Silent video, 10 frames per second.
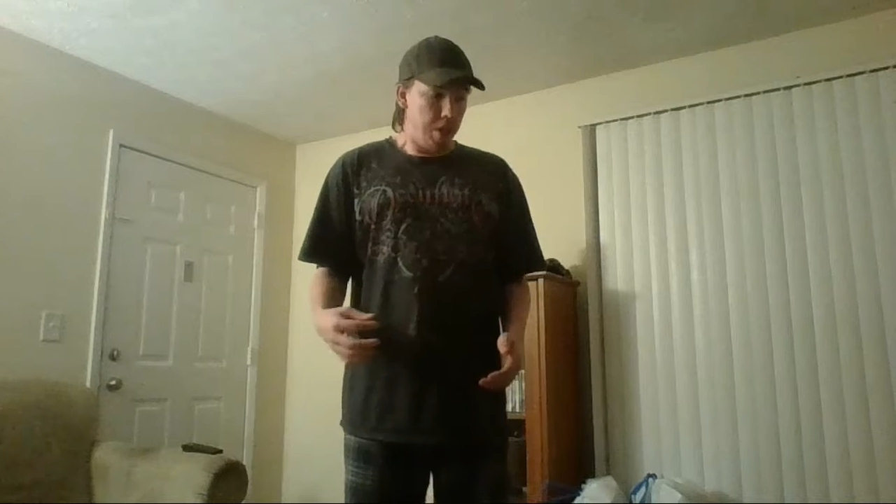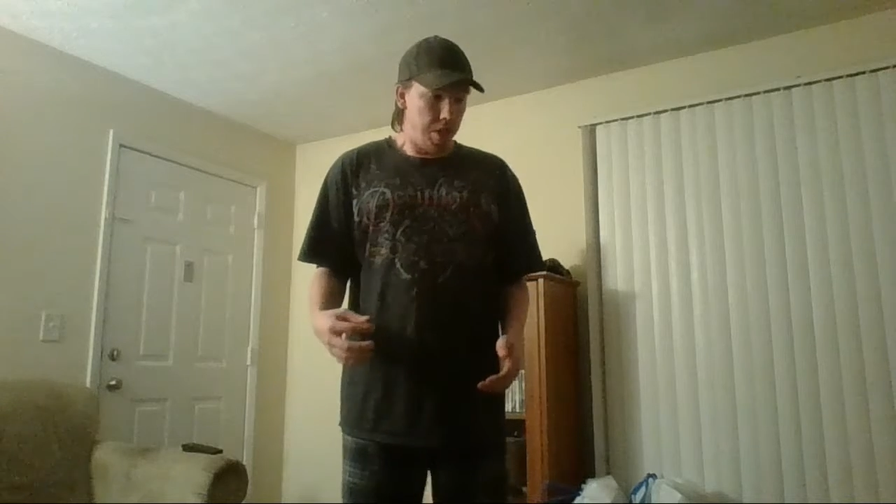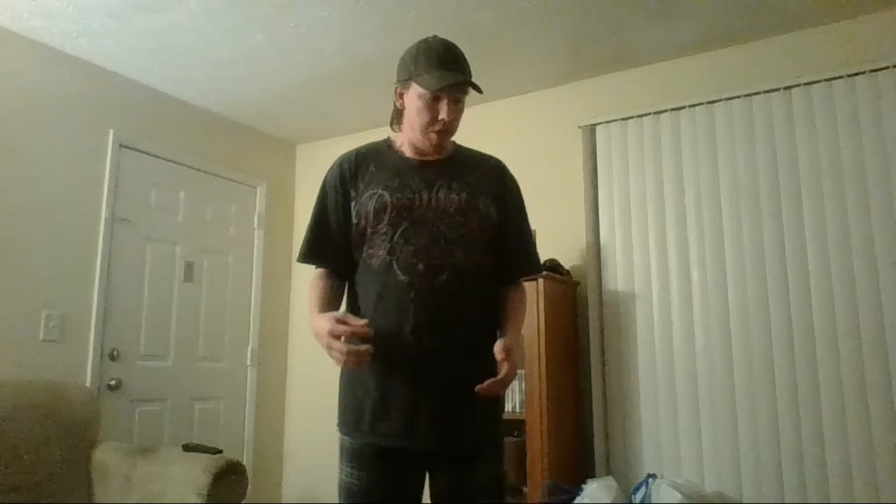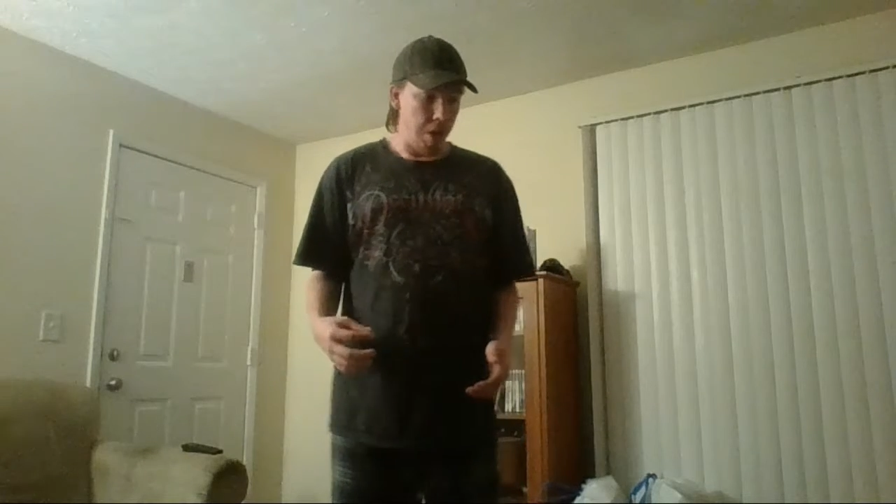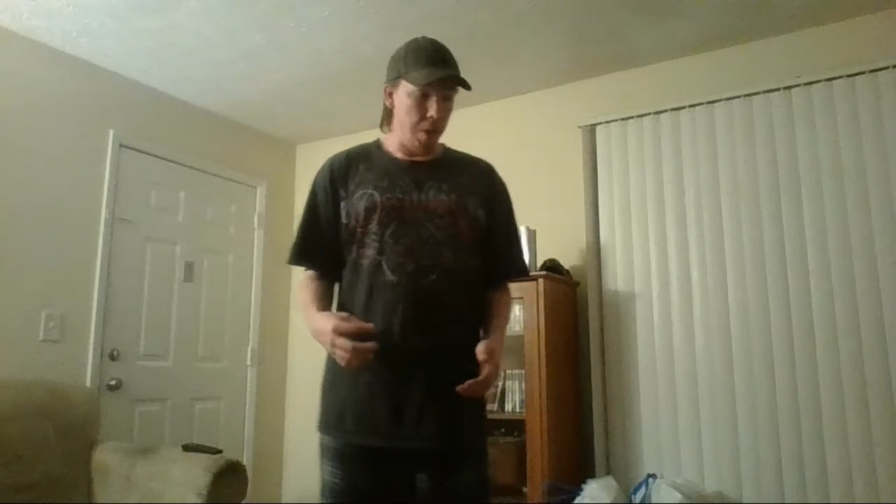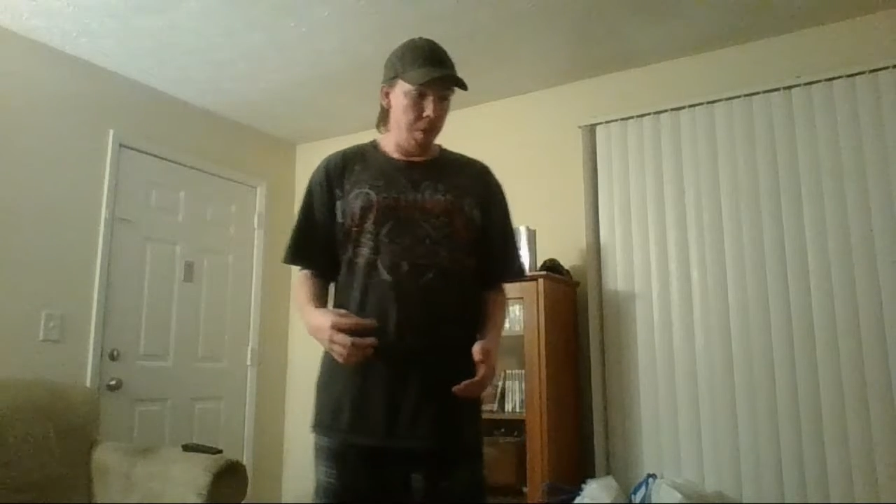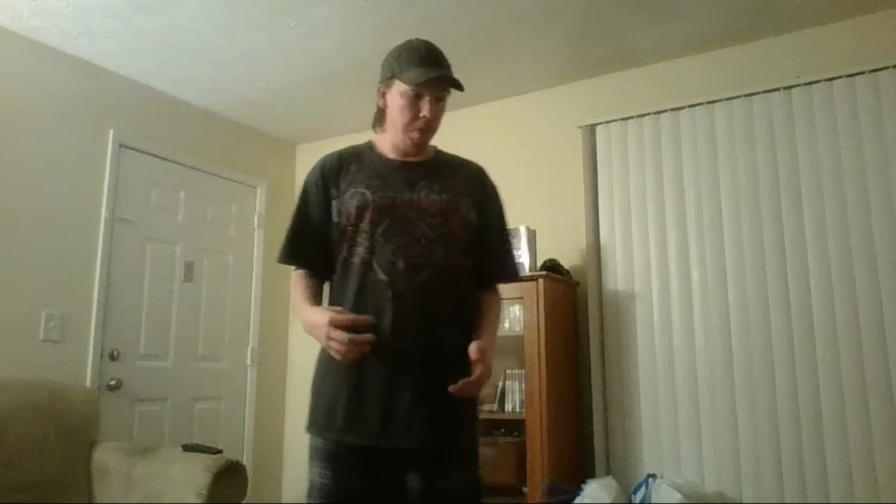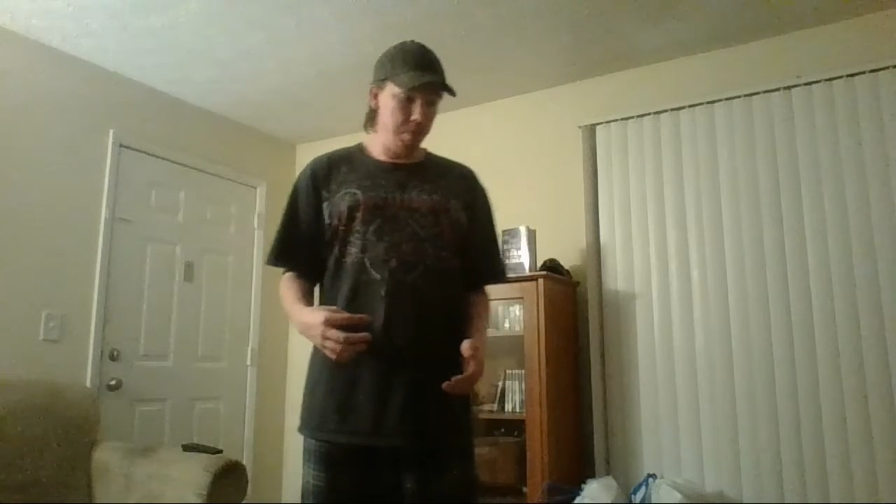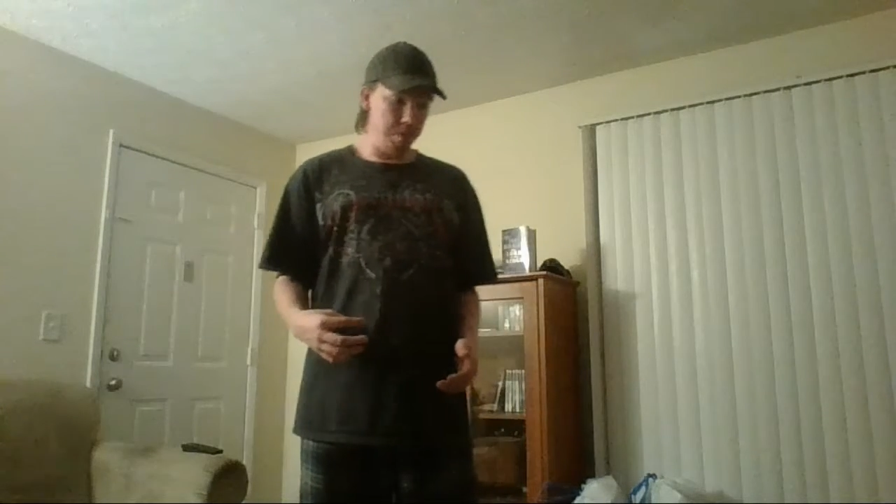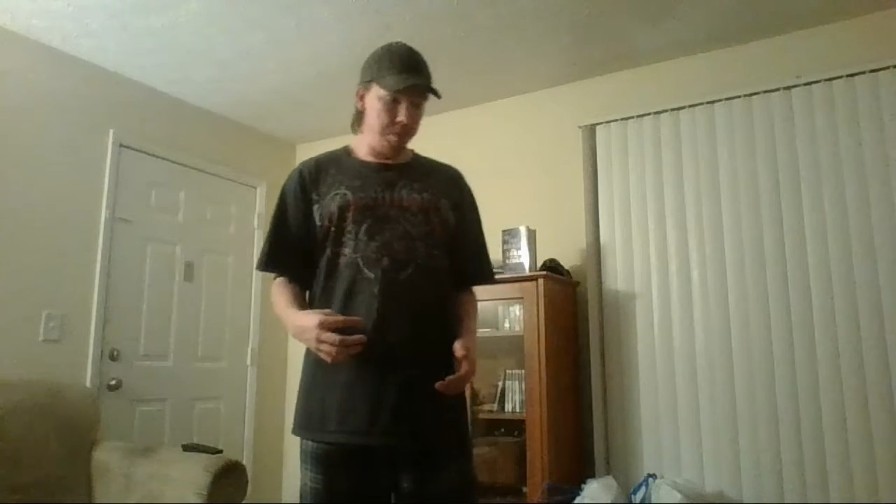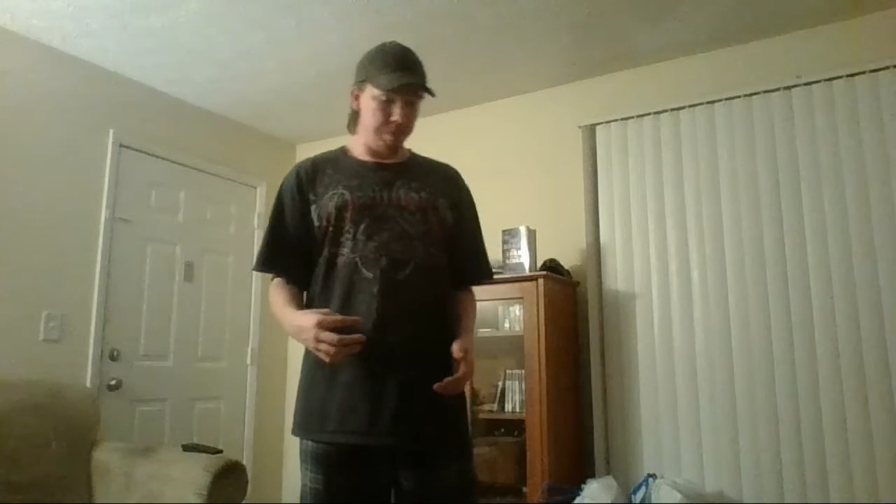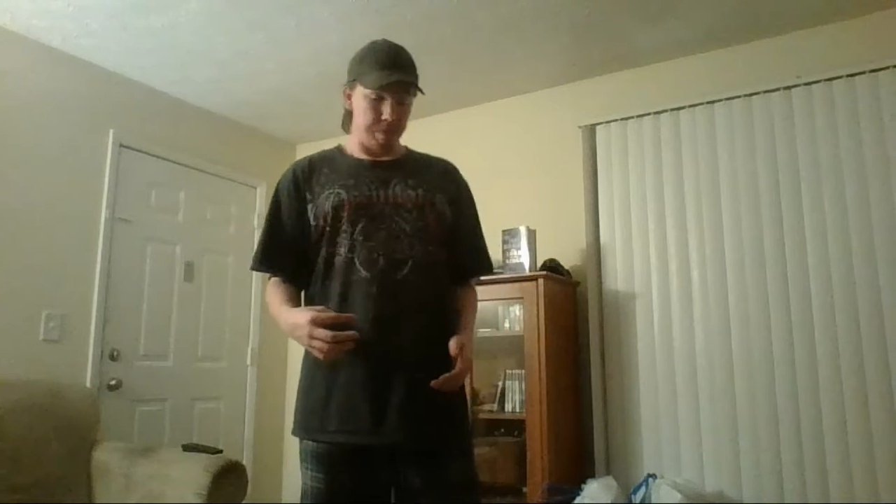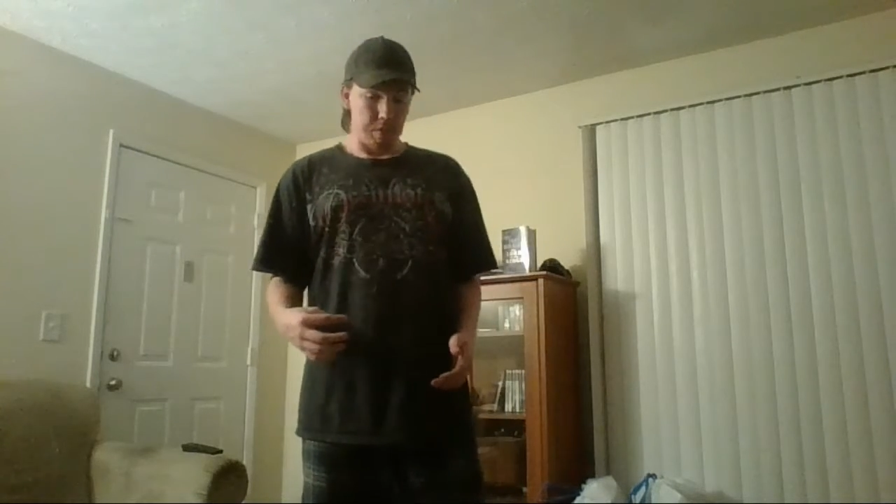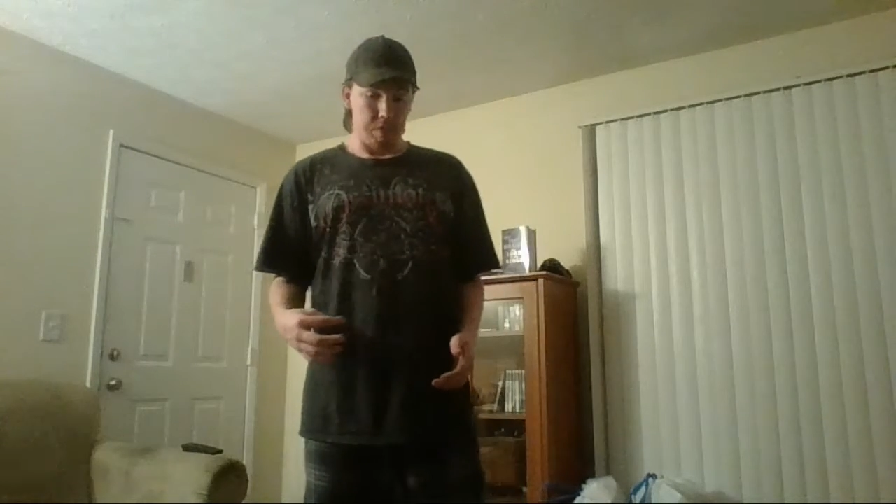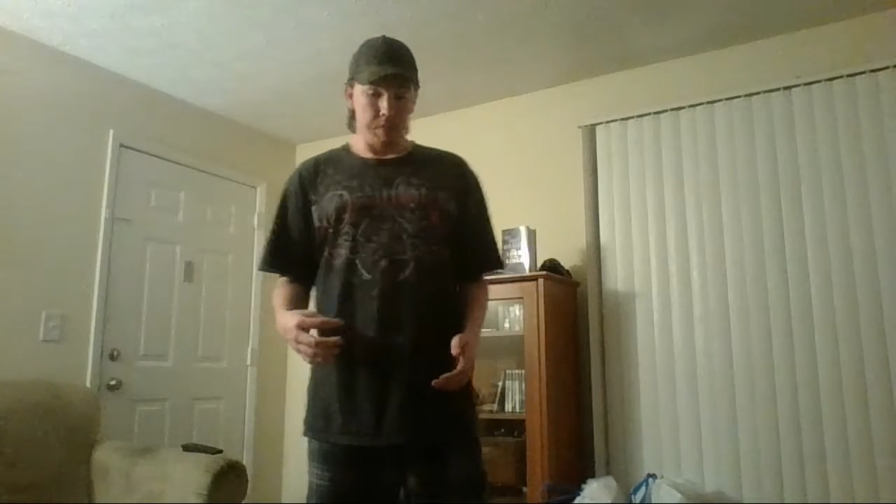So
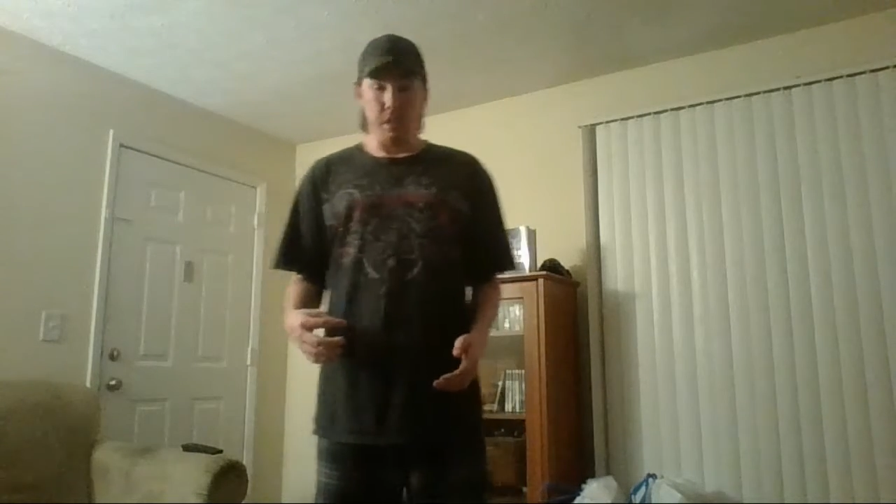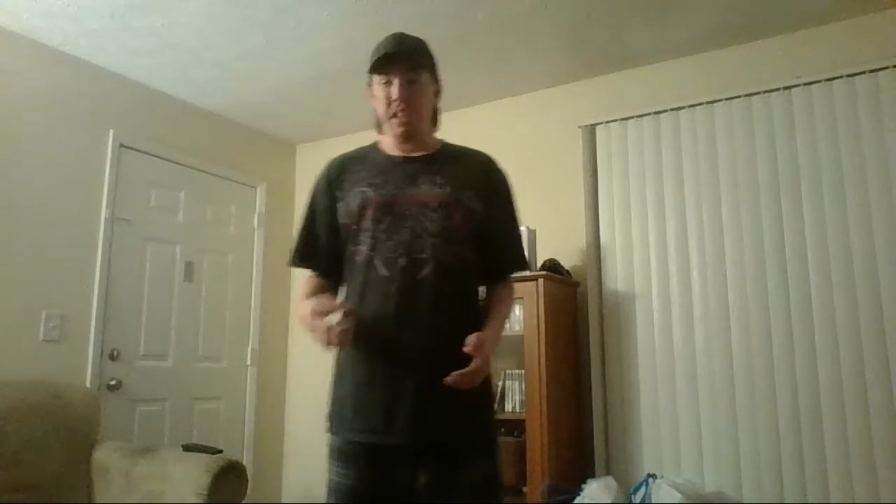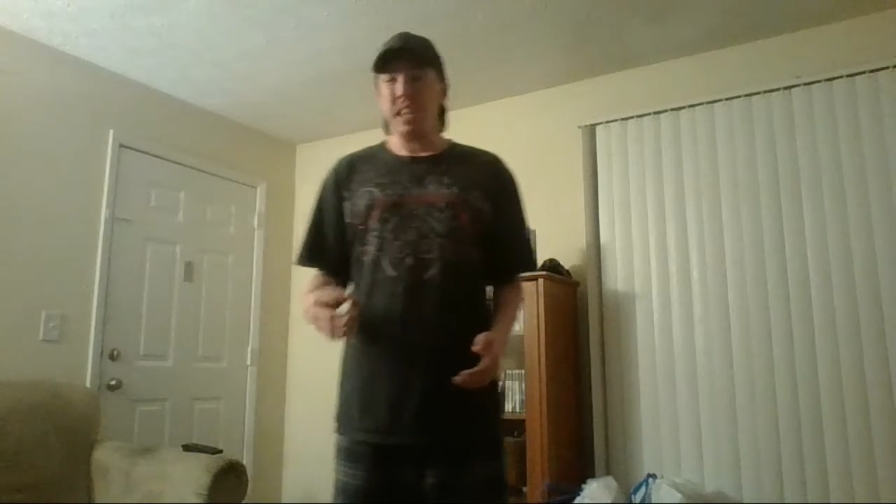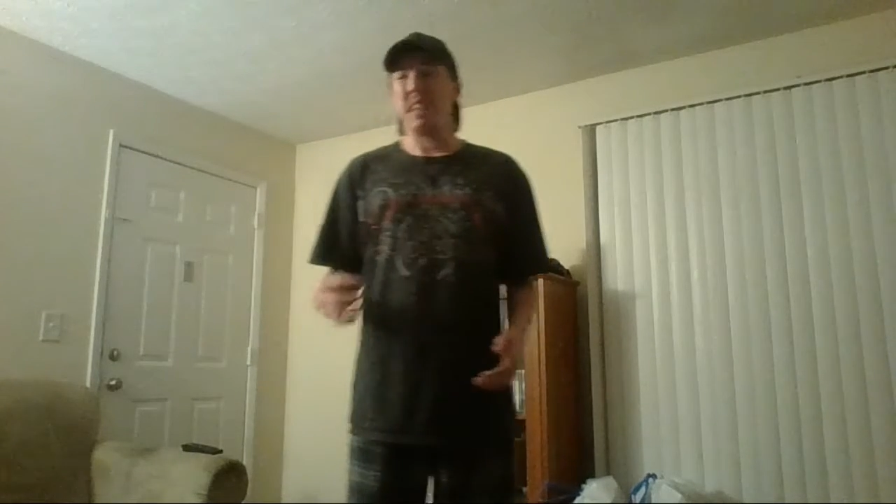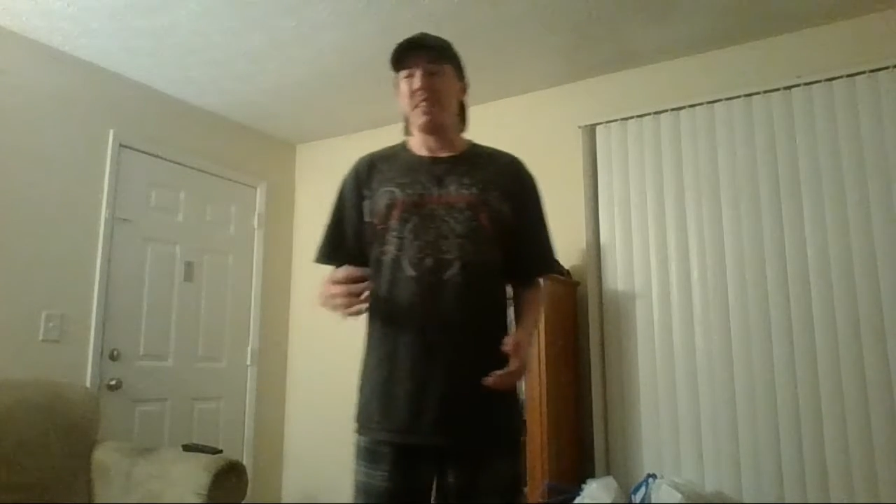yeah,